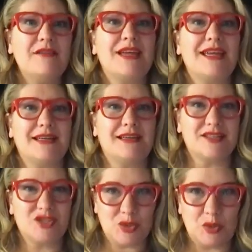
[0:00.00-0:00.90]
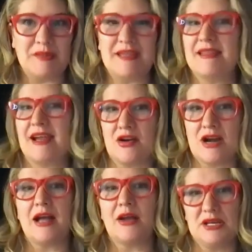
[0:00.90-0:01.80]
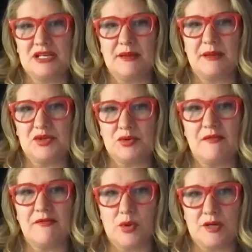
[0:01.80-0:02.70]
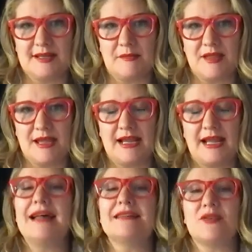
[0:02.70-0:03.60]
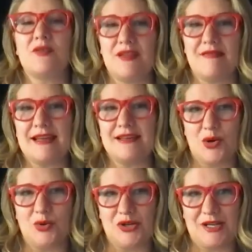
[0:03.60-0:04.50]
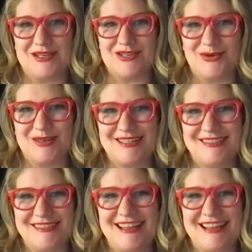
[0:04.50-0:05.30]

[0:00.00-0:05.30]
They assume that they are not going to be able to afford something, and so then they don't look into it.